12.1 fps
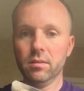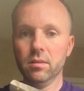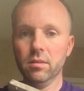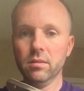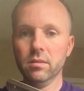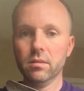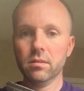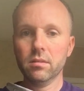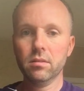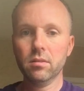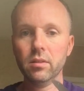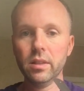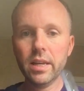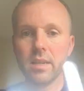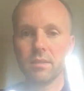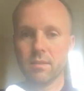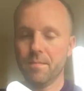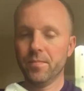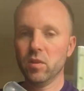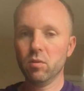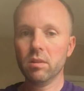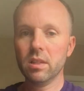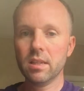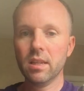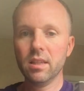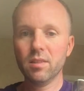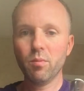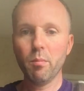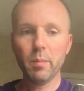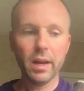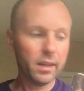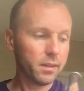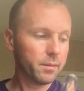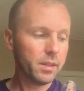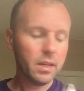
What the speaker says: on this, so I'm going to send this one back.